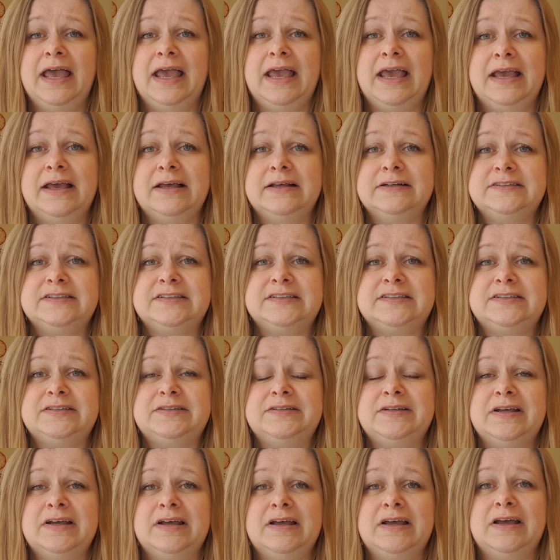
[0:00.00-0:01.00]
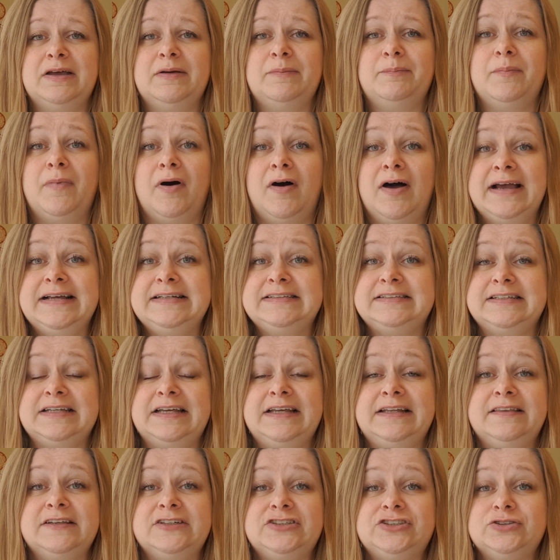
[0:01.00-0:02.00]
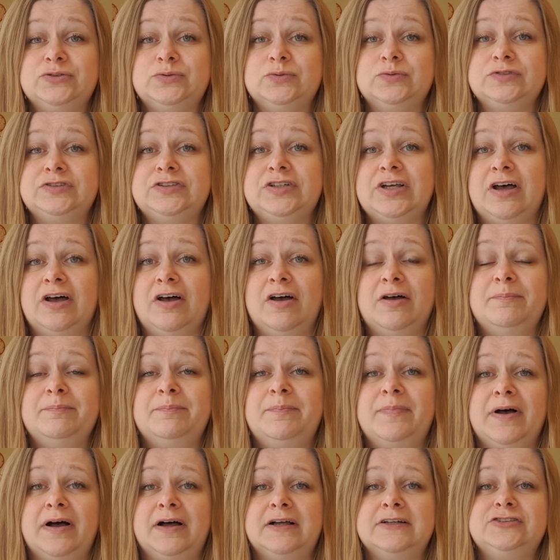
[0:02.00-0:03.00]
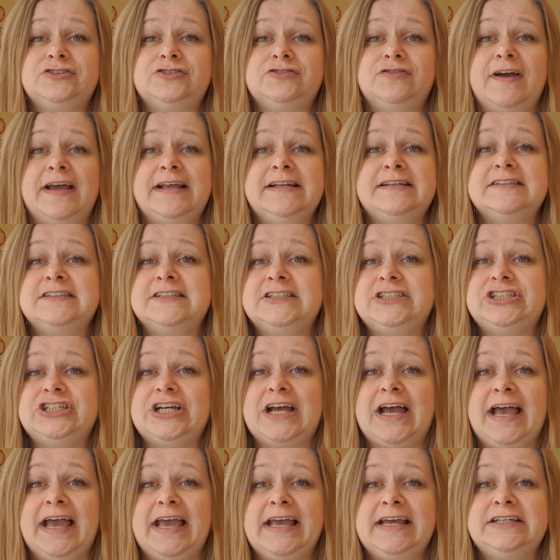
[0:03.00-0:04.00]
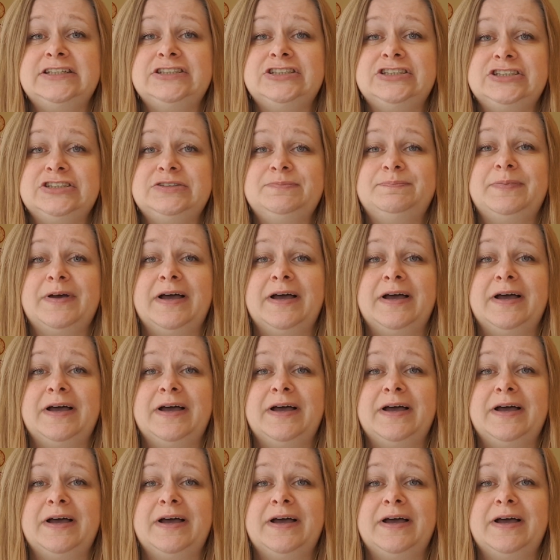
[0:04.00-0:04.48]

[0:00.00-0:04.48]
It might in the short term, but trends change.